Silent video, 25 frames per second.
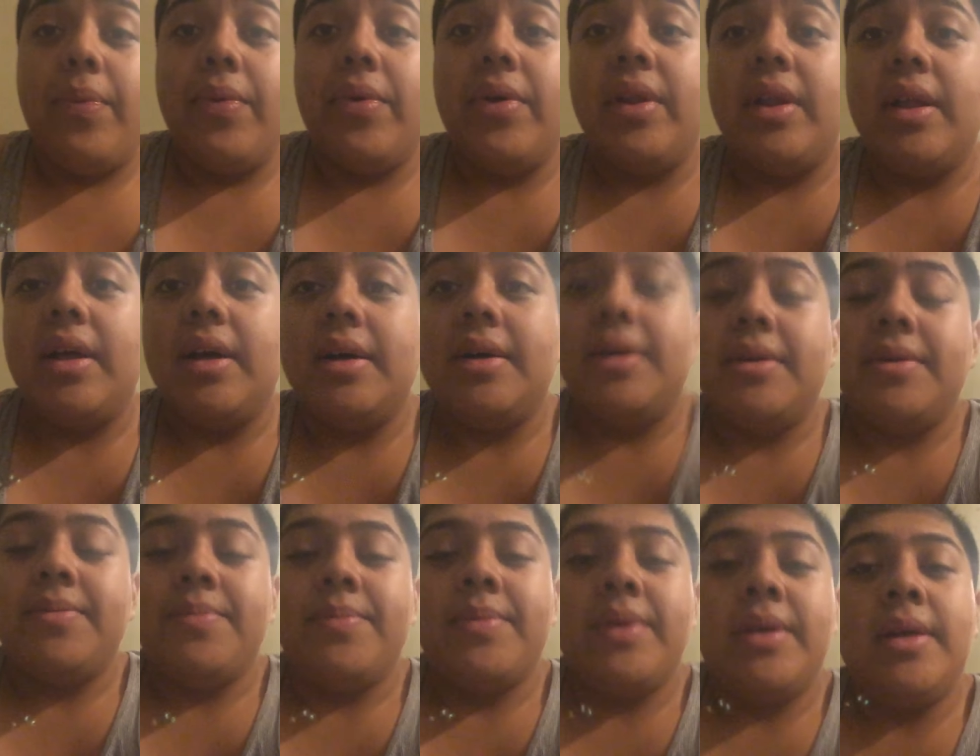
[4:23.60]
but
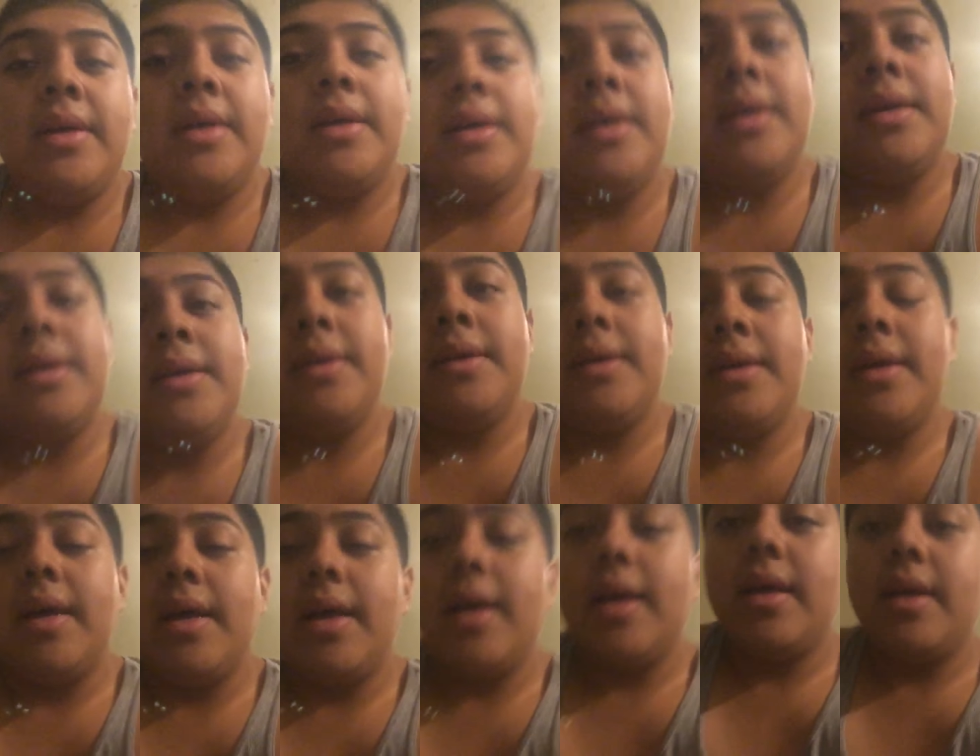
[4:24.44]
um
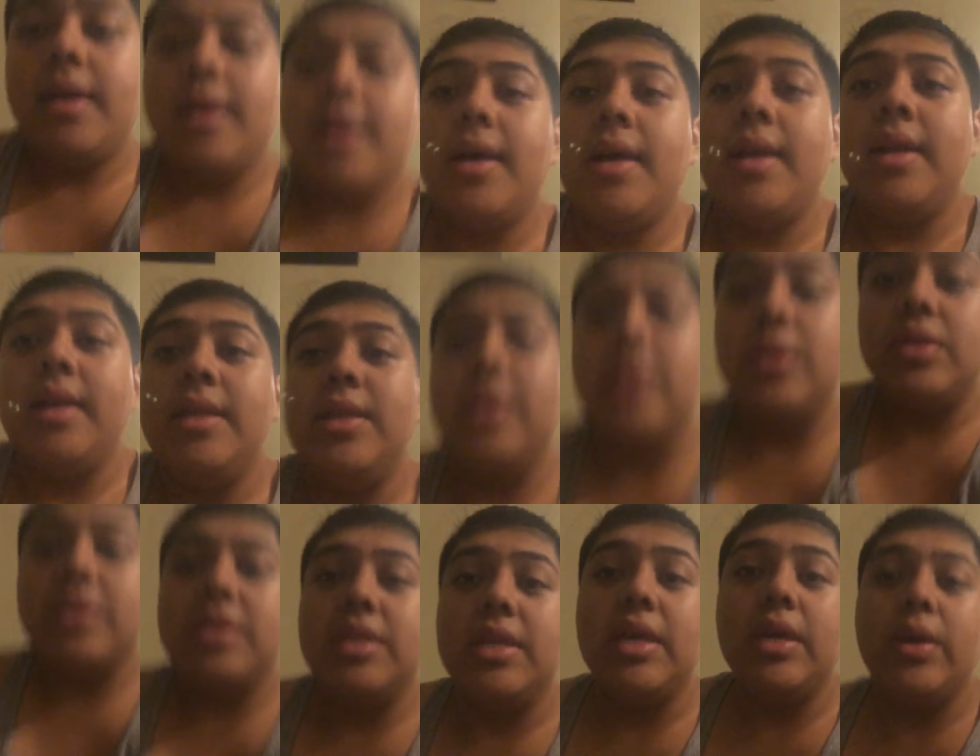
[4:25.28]
I
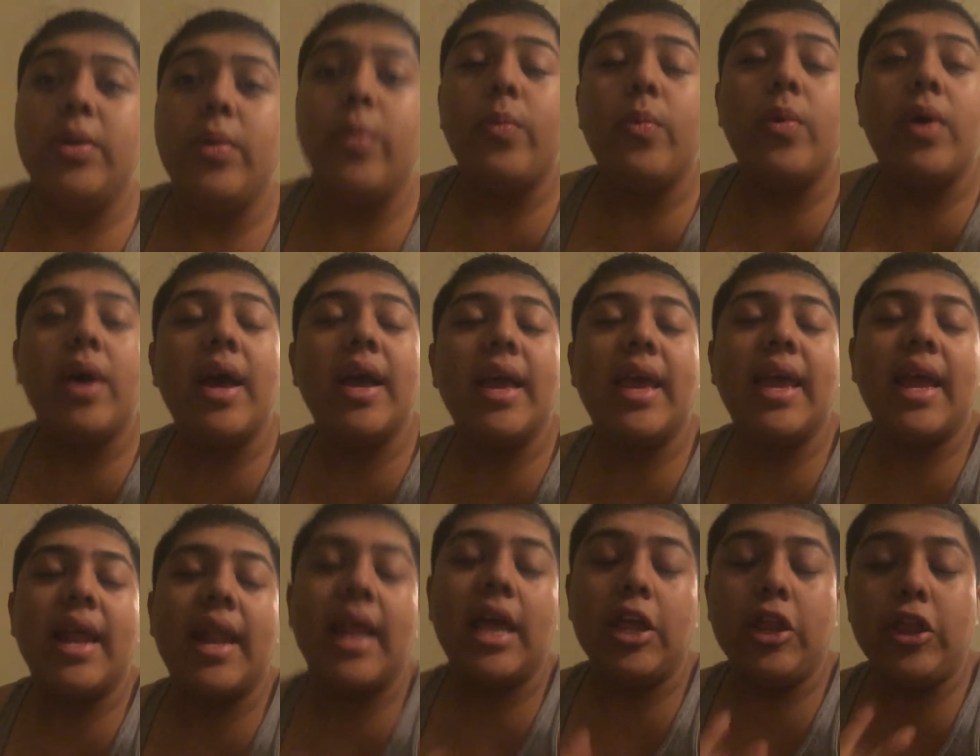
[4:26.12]
need to see
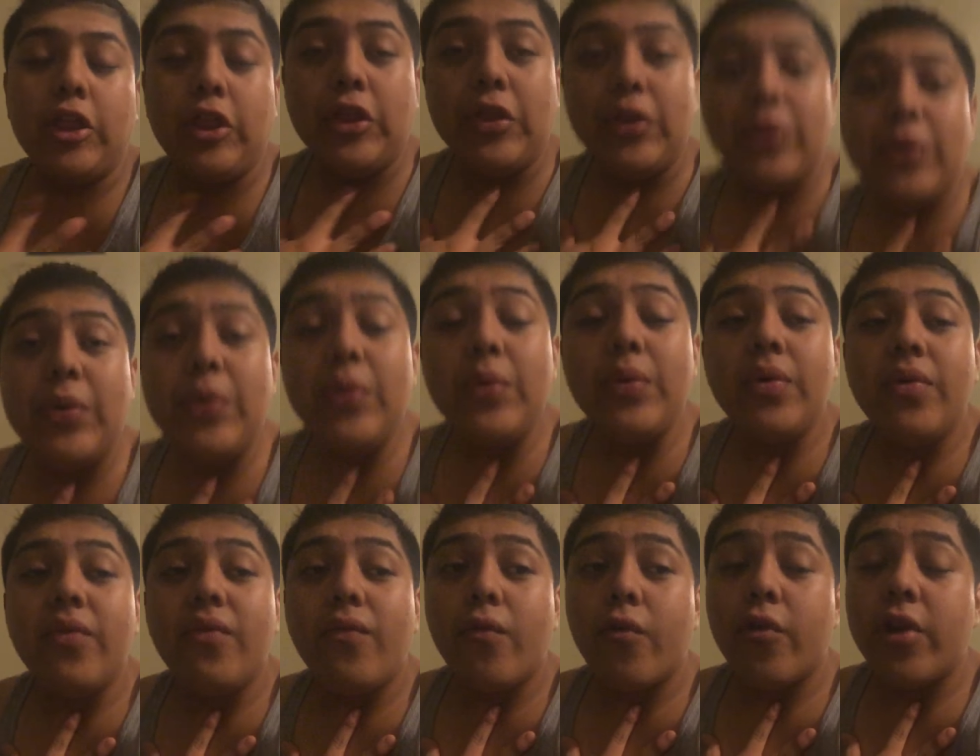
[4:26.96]
what can I do
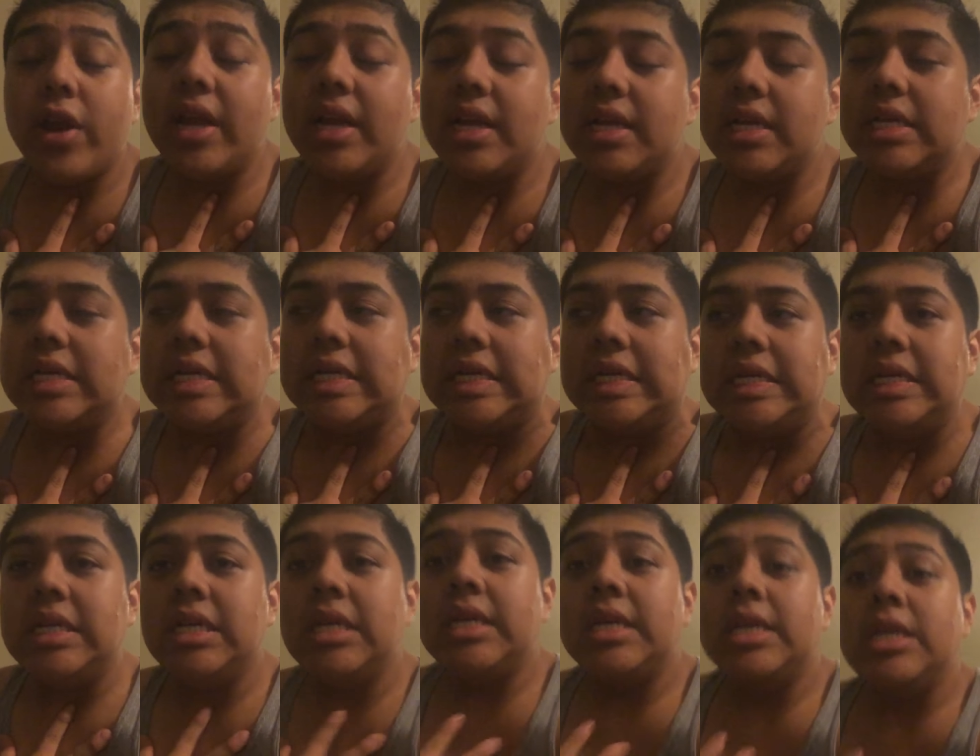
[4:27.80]
for it
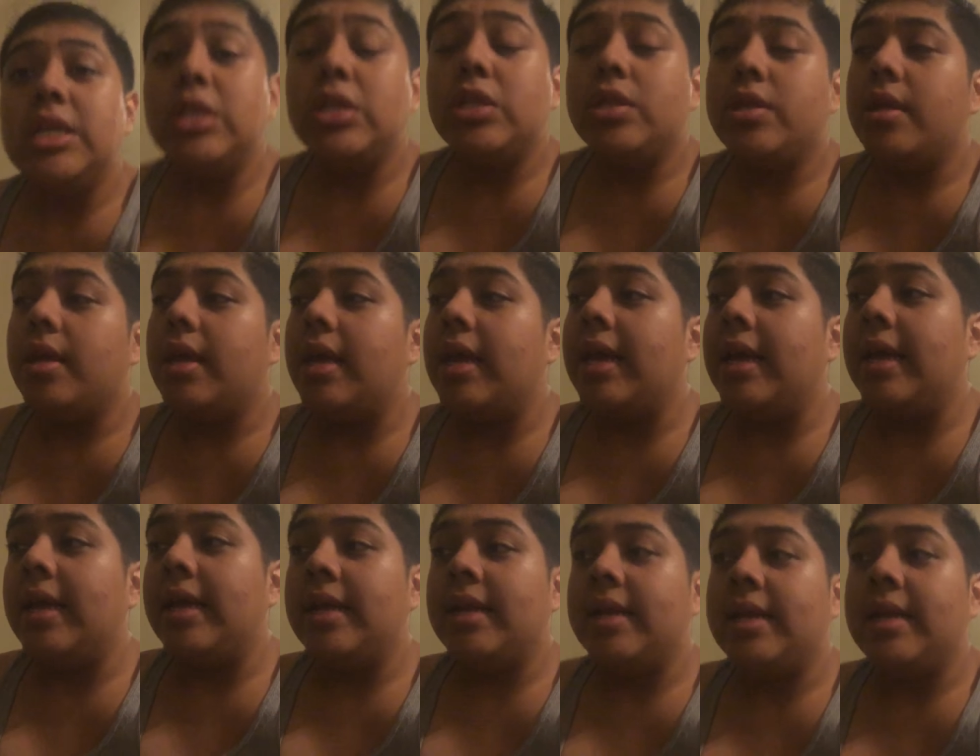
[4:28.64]

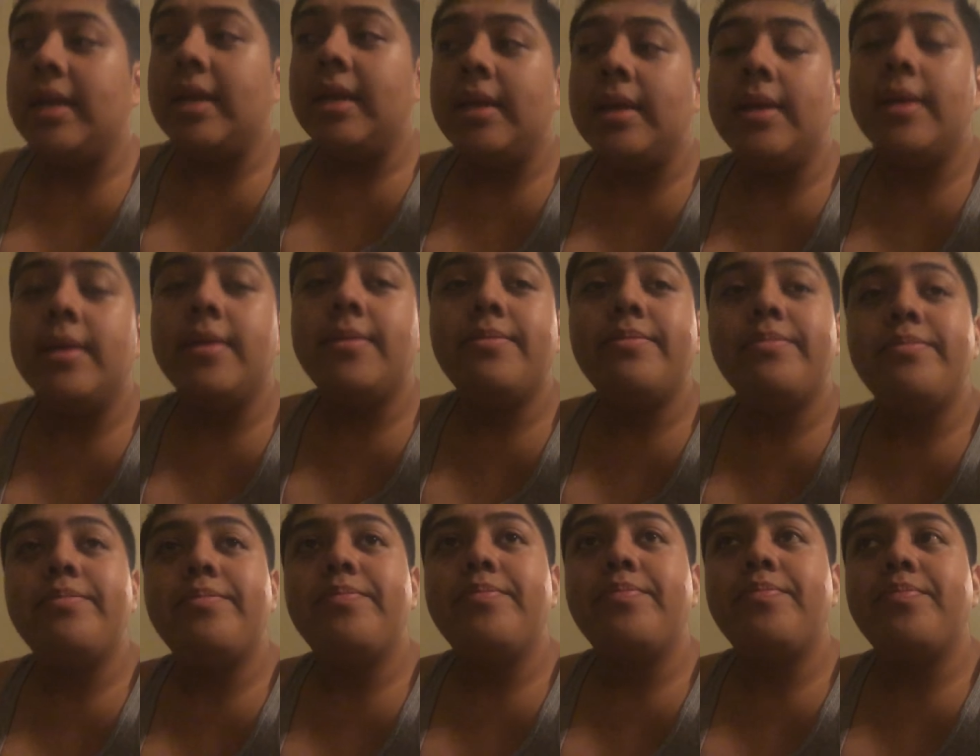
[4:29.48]
and
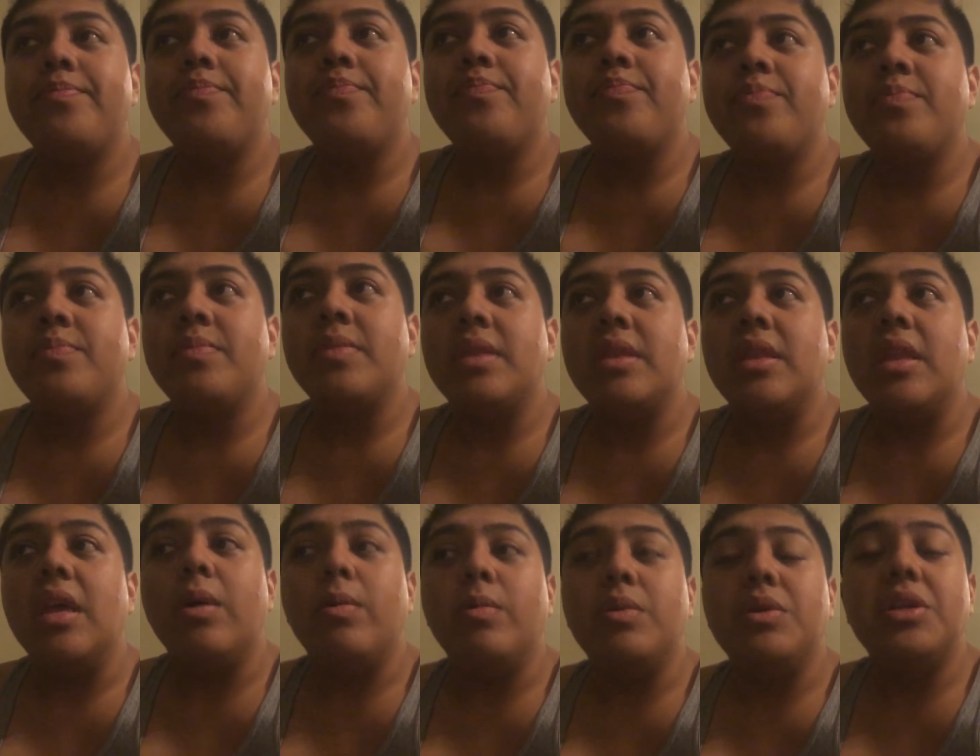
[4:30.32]

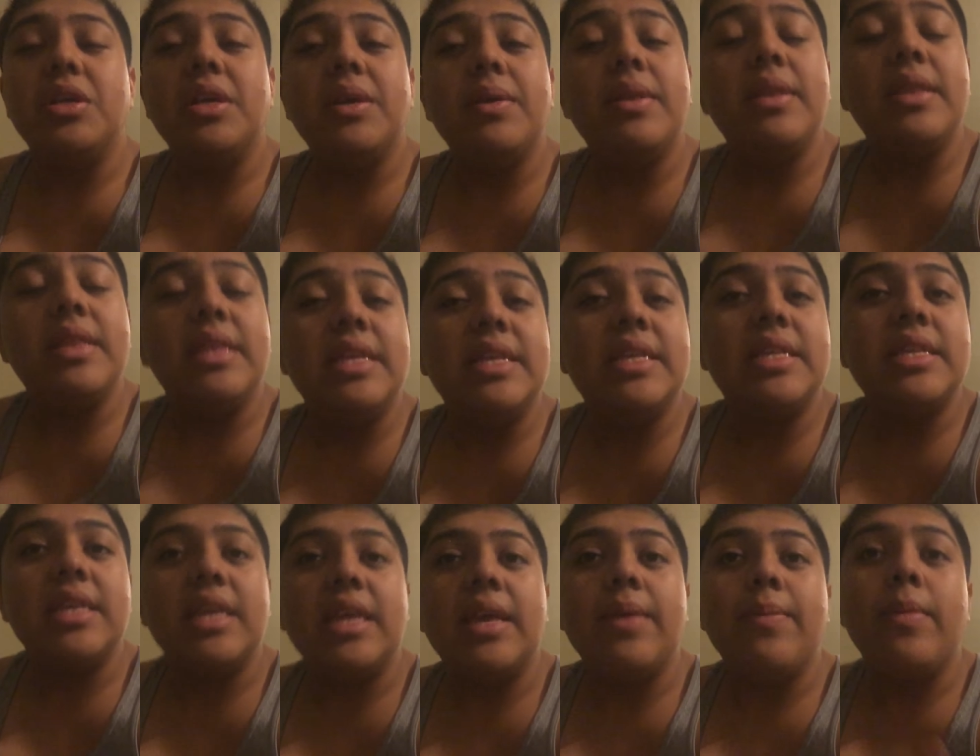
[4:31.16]
I wish it,
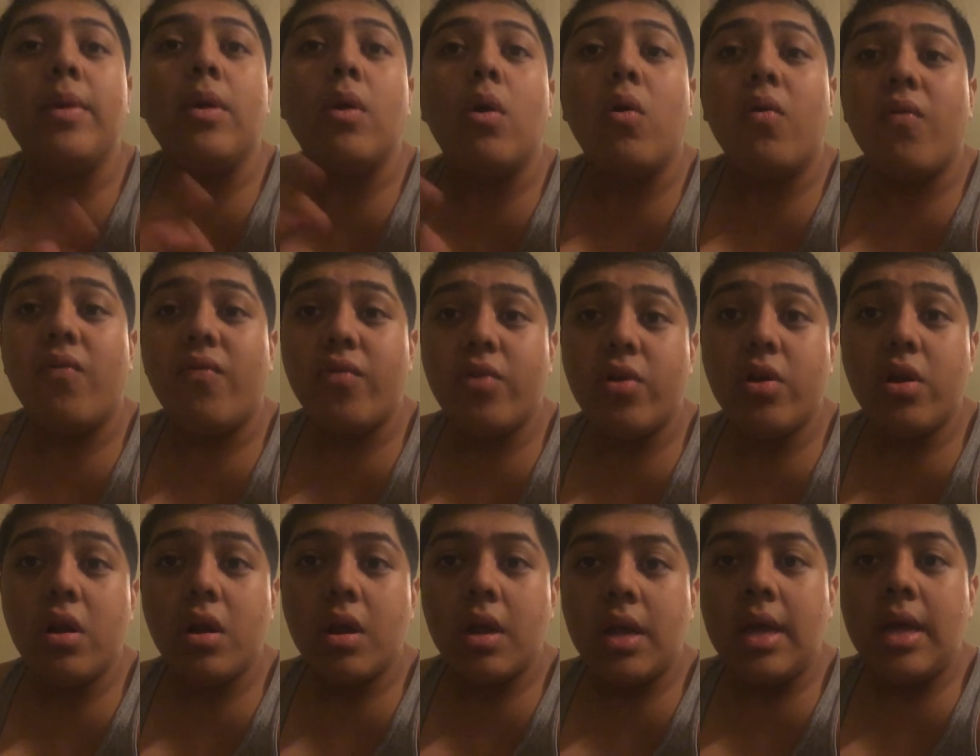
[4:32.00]
this can be
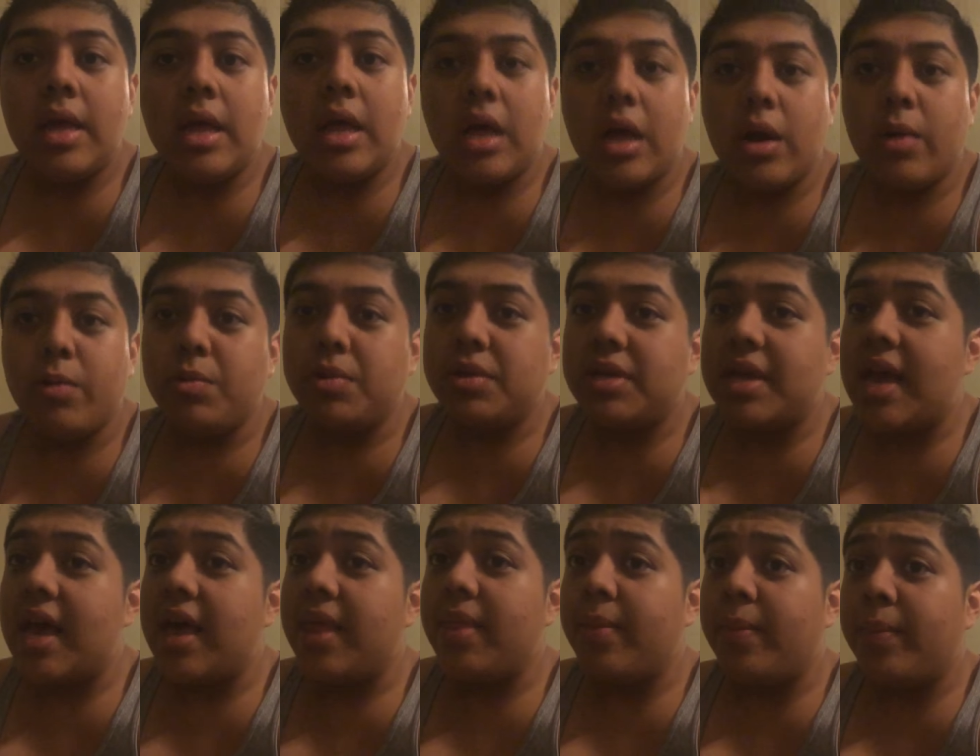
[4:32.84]
over I
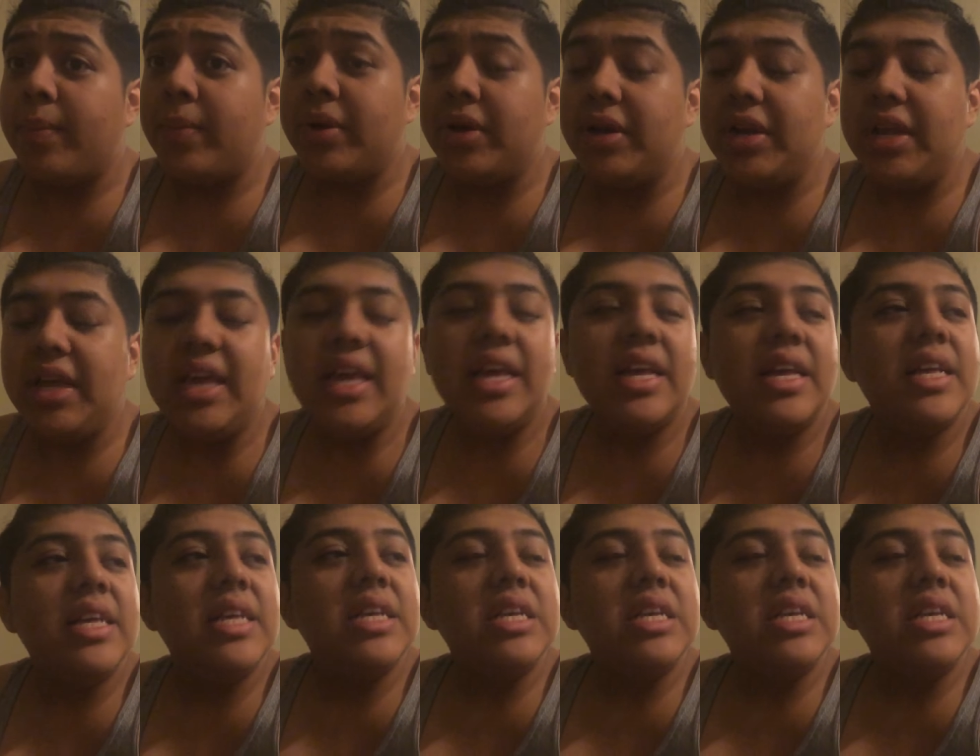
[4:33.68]
wish I had the money